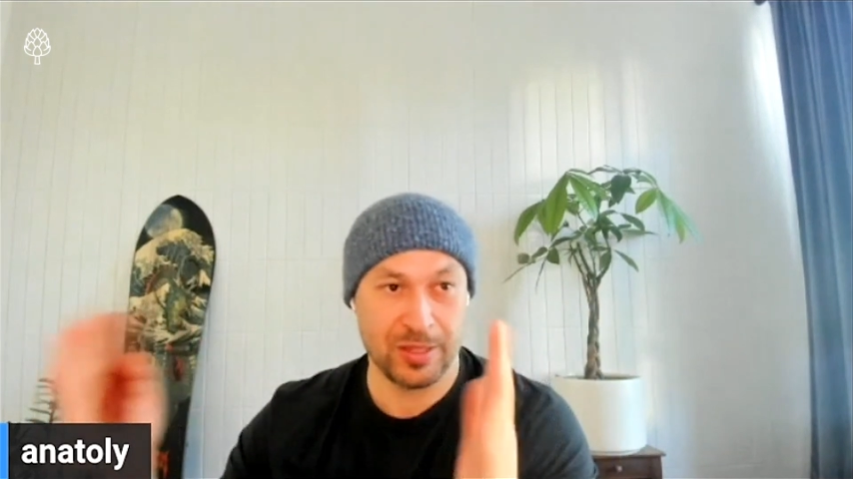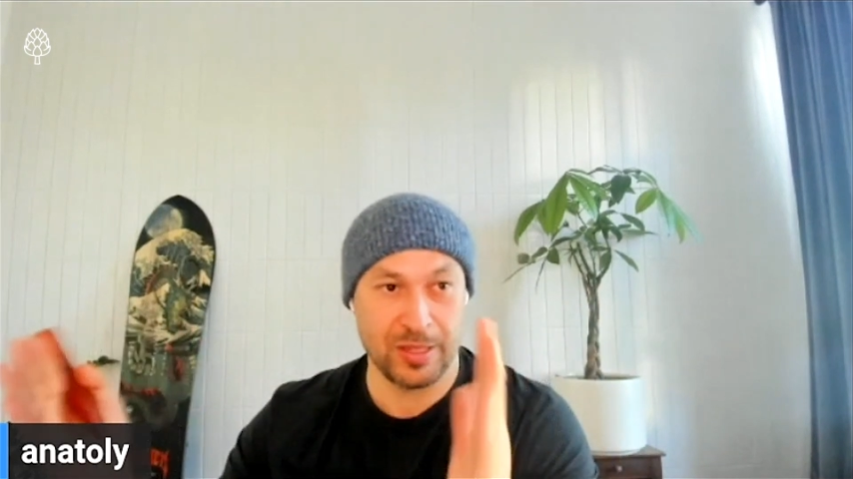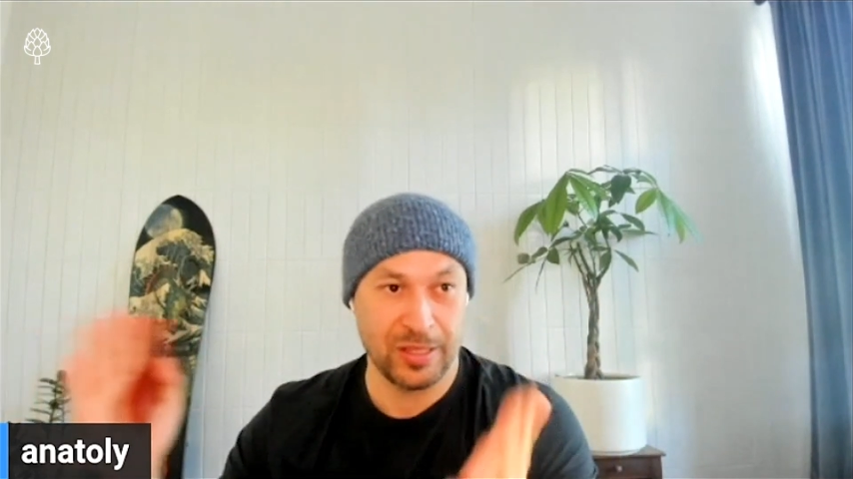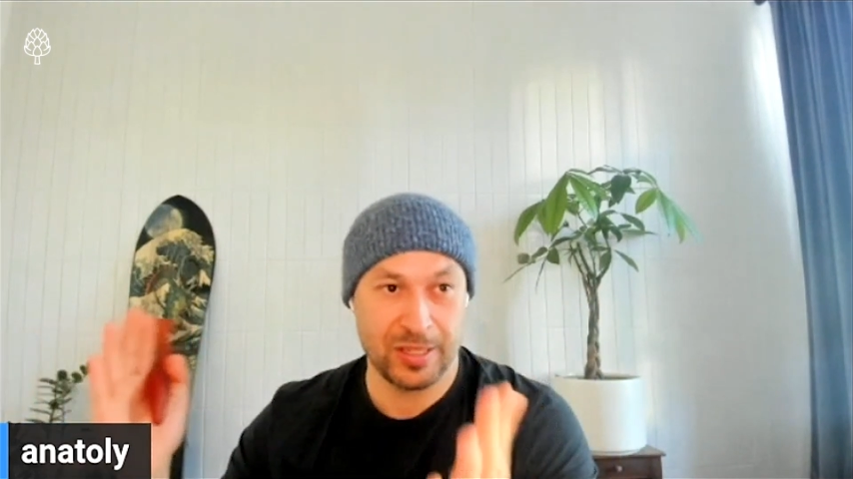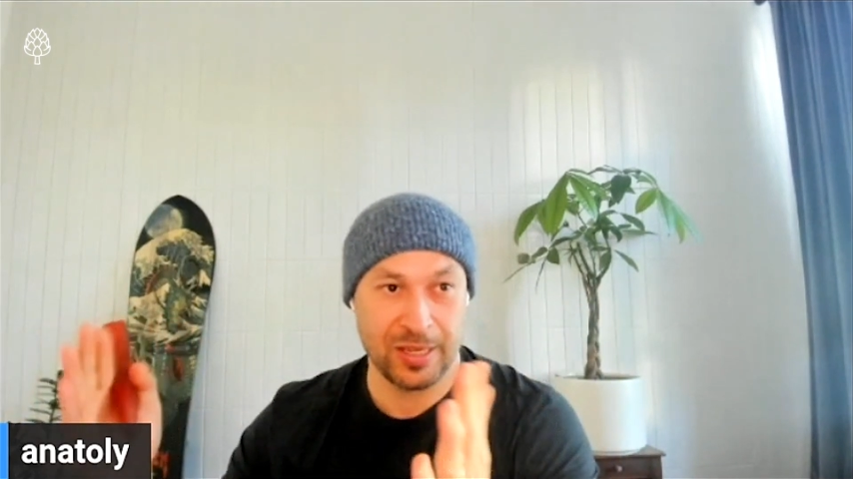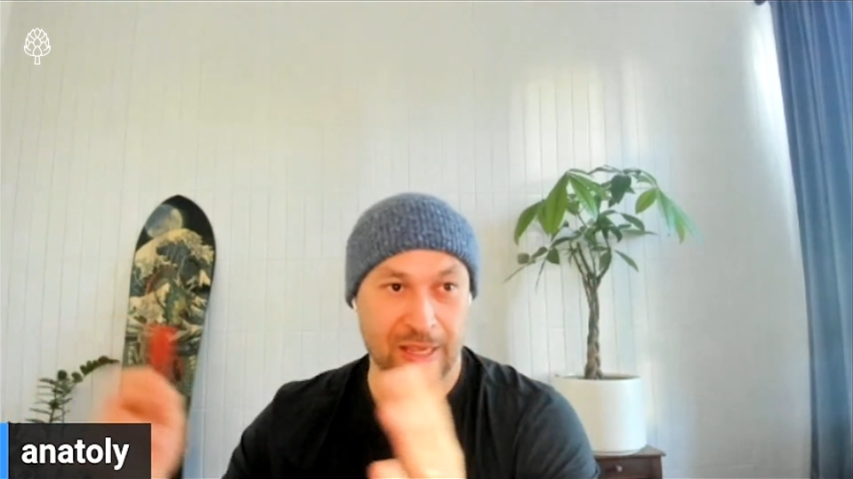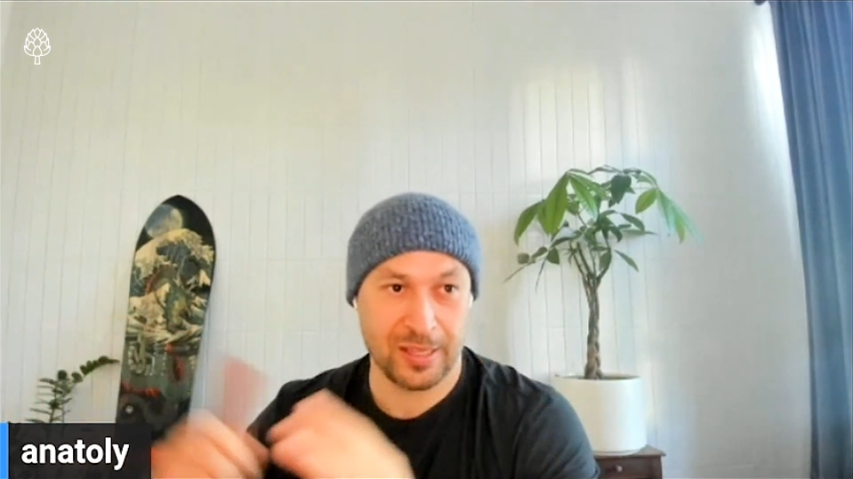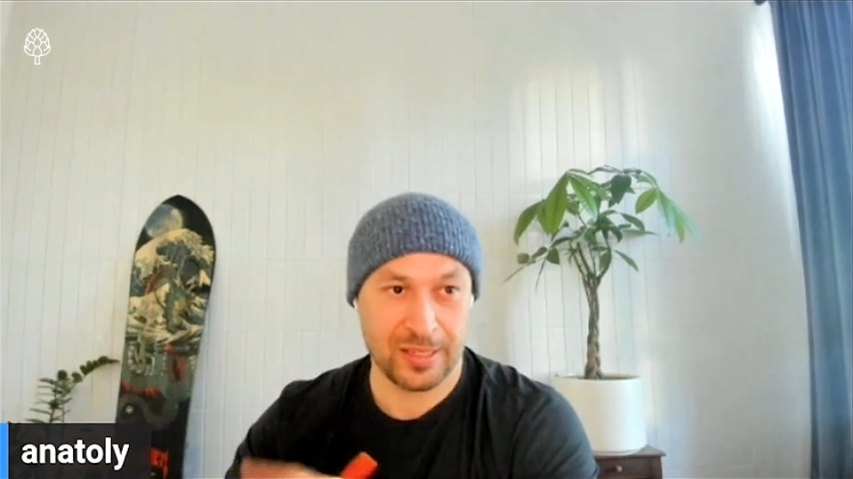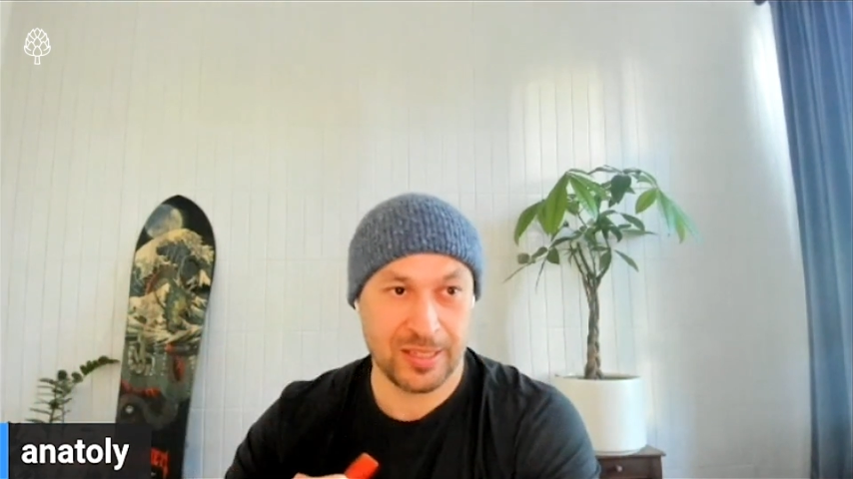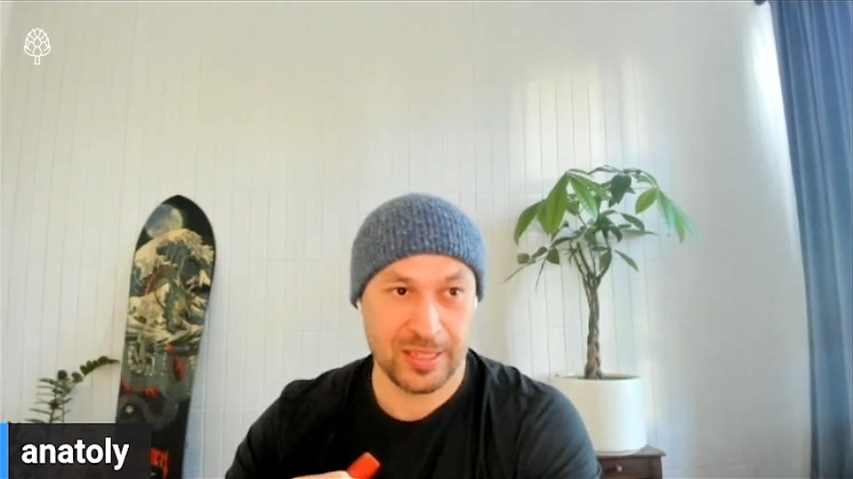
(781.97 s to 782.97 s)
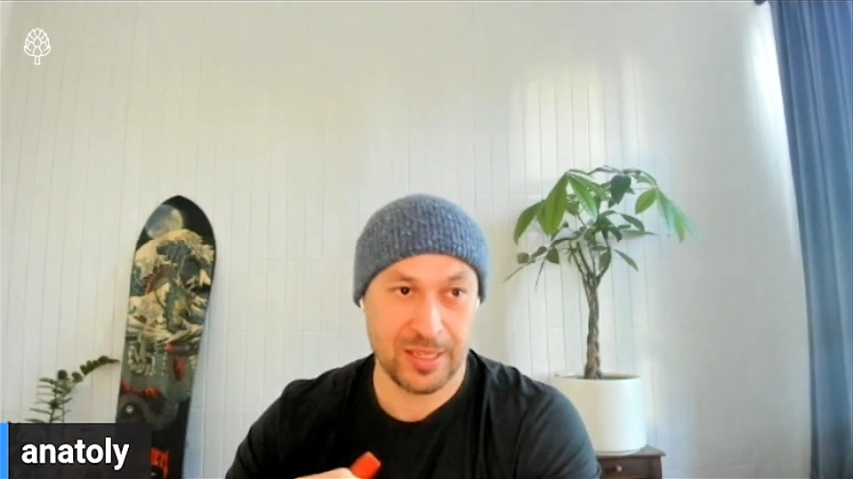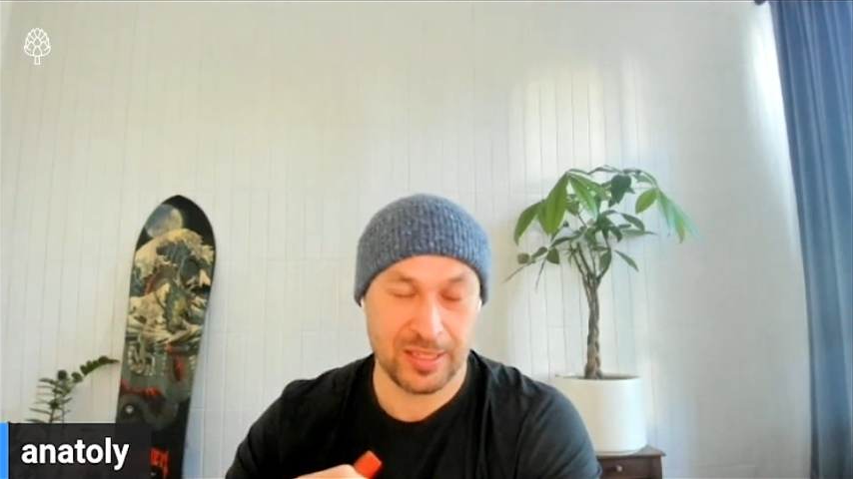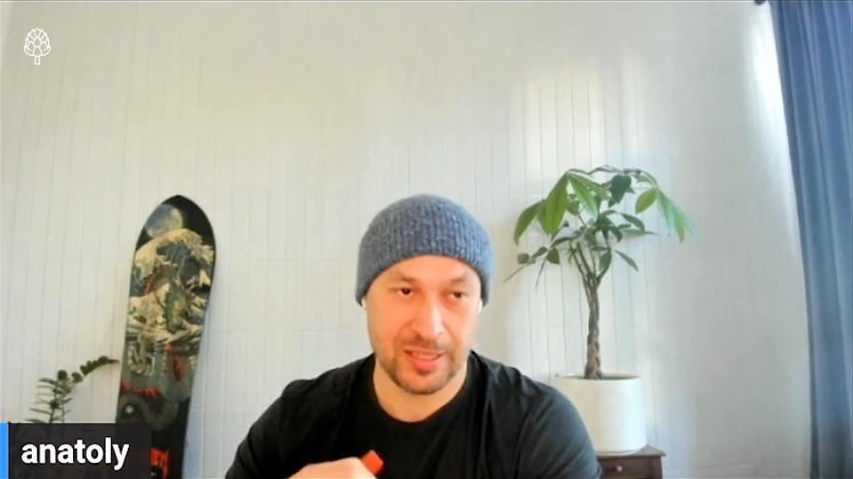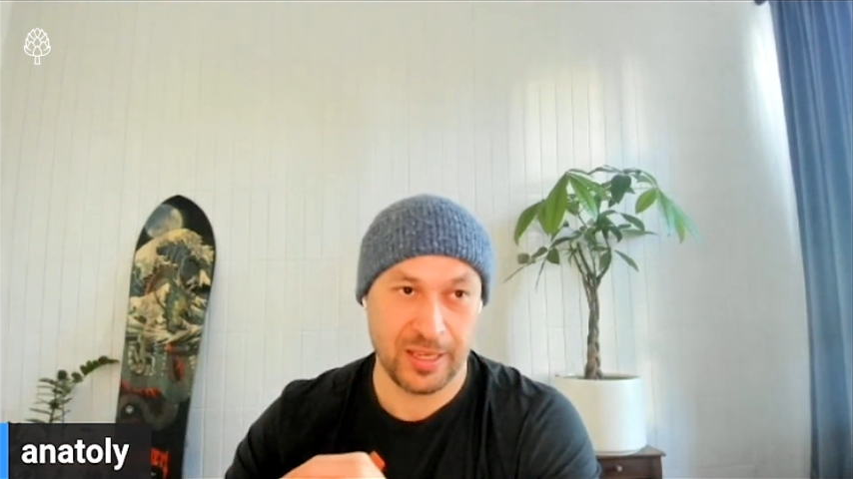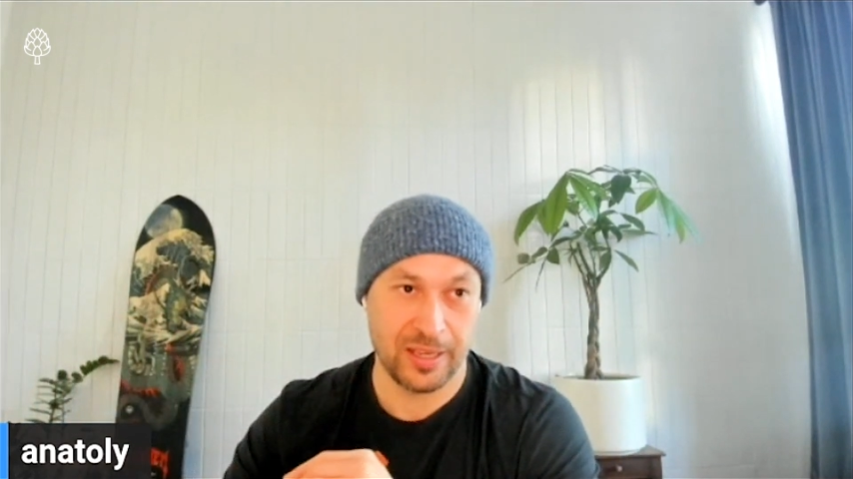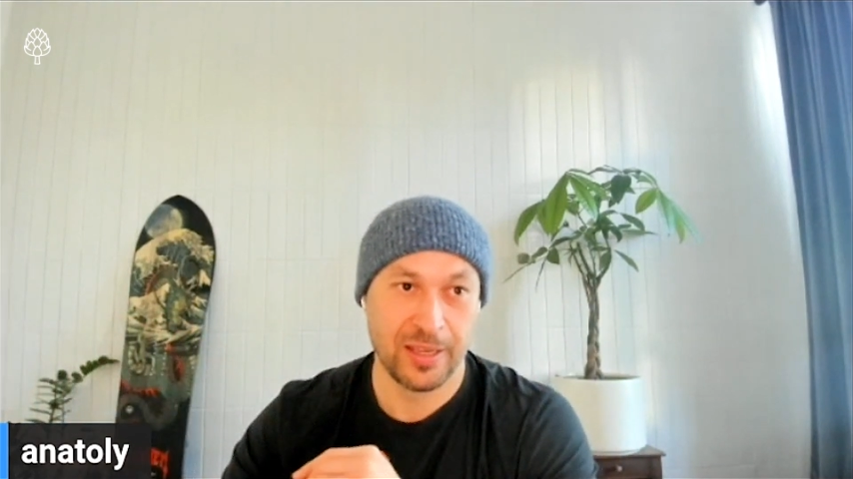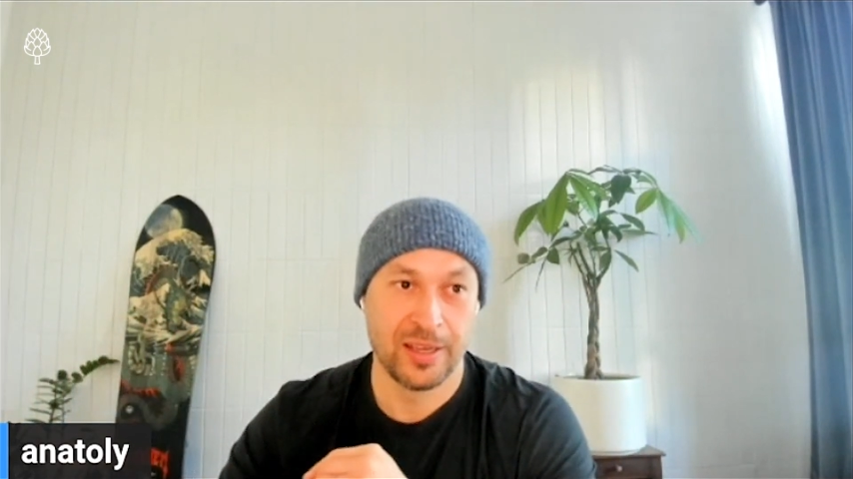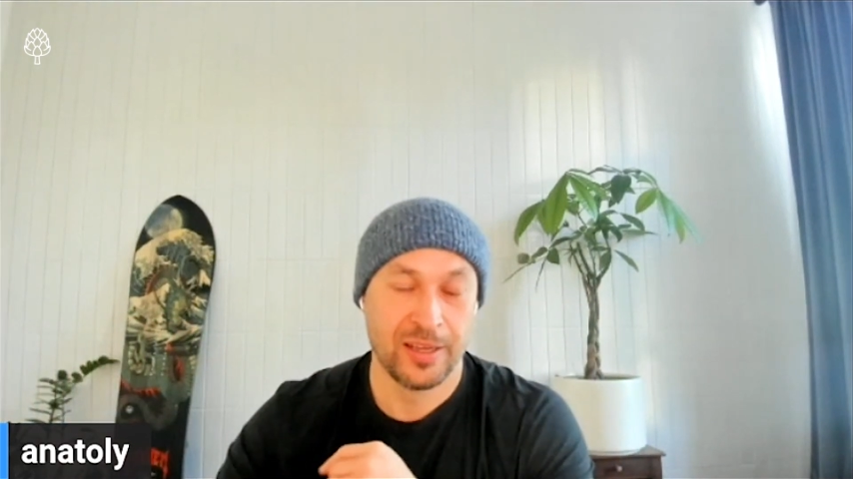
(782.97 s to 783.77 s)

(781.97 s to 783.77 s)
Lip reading: see this like inconsistency,